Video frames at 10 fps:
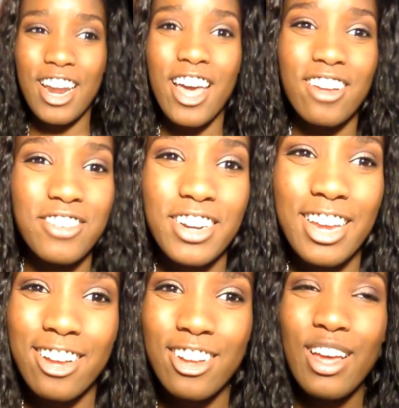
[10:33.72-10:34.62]
that I have right
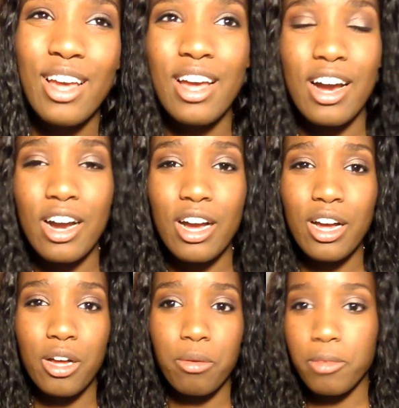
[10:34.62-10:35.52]
now.
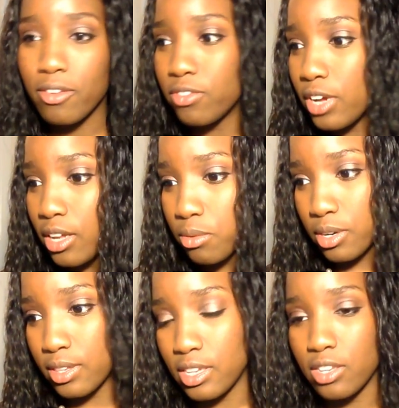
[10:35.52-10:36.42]
If you guys
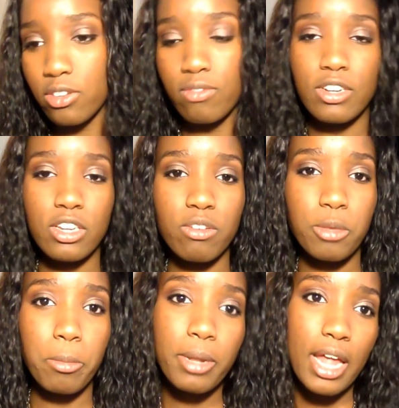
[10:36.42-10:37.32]
want to see a certain video of
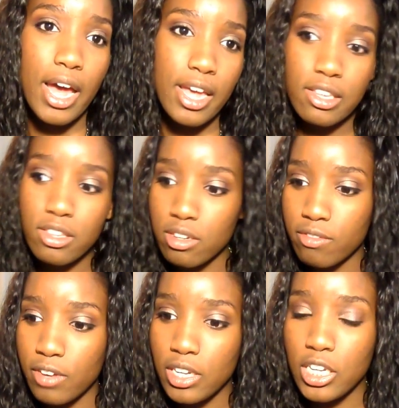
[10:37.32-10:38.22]
me applying
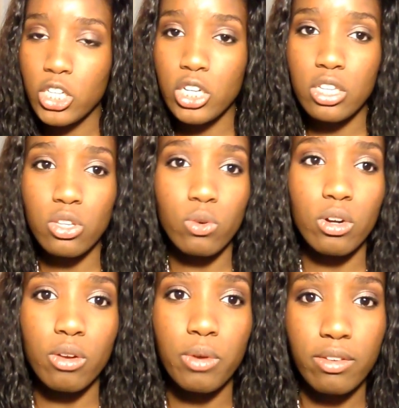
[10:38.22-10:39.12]
certain foundations,
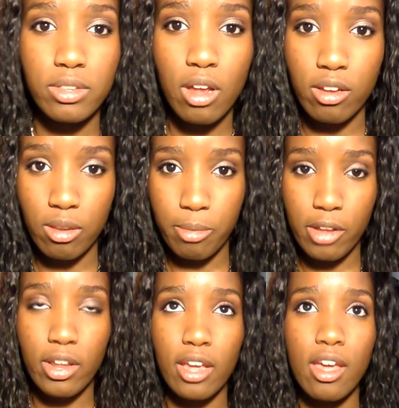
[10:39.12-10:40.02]
or what I was talking
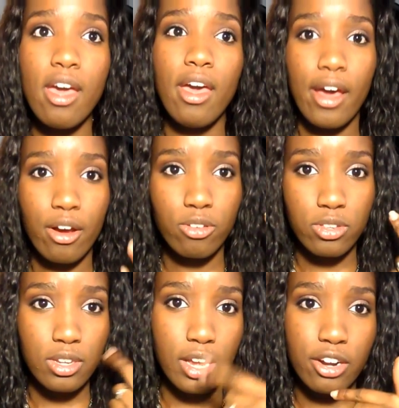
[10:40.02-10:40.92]
about, like how I
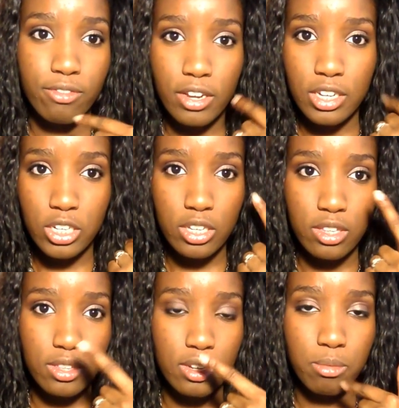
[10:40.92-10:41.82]
use the lighter
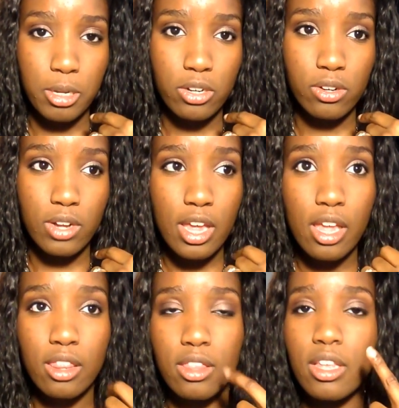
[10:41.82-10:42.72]
foundations in the middle
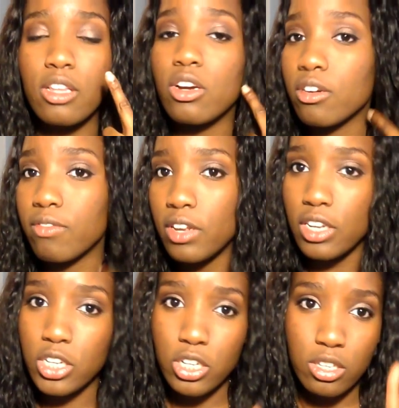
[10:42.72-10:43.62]
and the darker
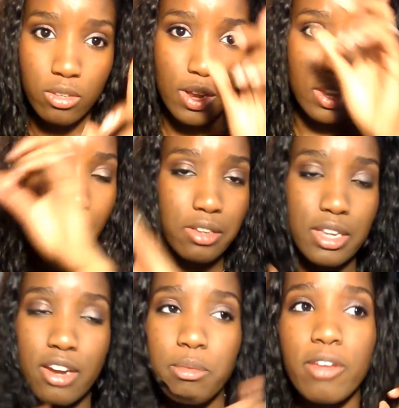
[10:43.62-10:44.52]
foundations around the
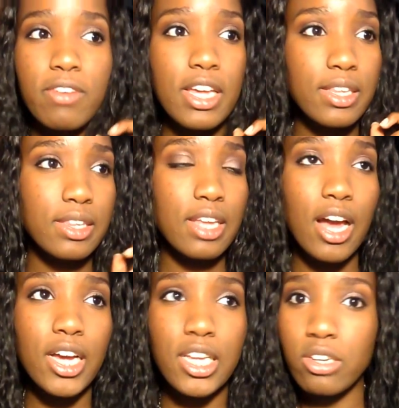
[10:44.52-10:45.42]
outside of my face,
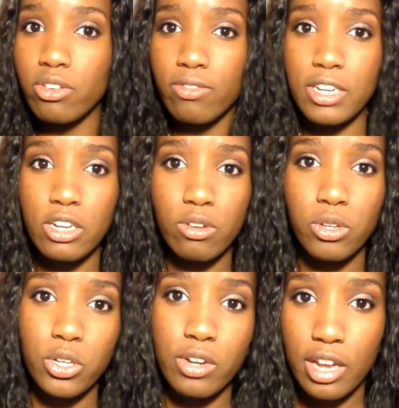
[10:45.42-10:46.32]
I can do a video
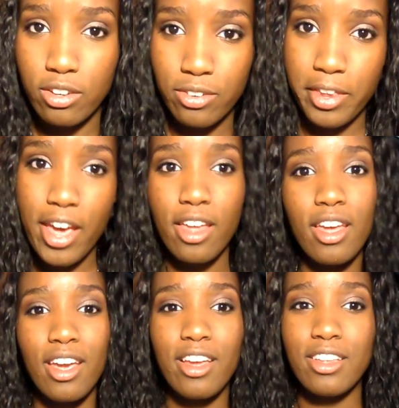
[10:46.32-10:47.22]
showing how to do that.
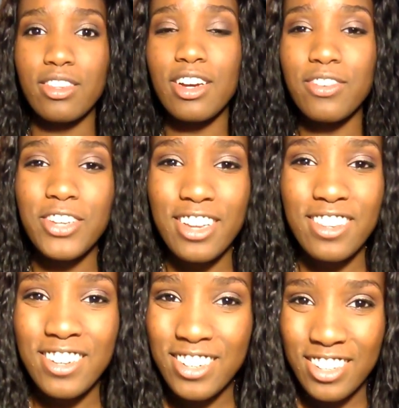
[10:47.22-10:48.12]
So I hope you
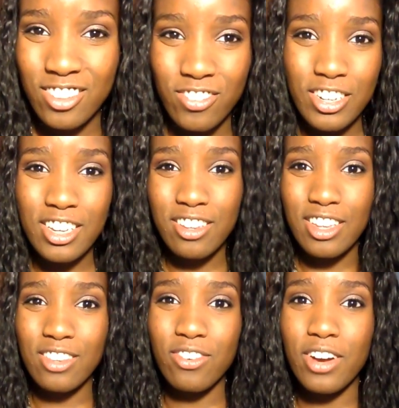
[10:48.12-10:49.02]
guys enjoyed this video.
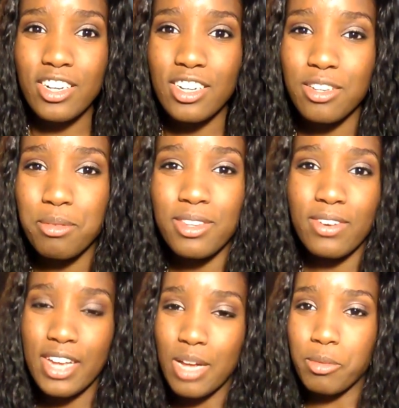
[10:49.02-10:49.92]
Thanks for watching. Please
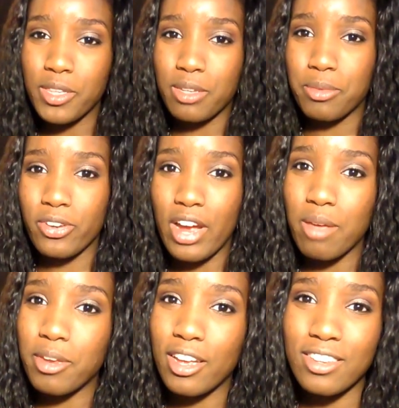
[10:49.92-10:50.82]
rate, comment,
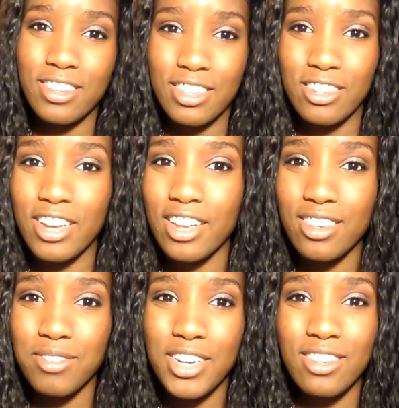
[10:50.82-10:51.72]
subscribe, and I'll see you
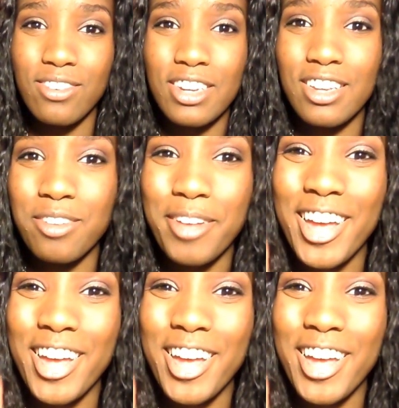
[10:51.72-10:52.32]
guys in the next video.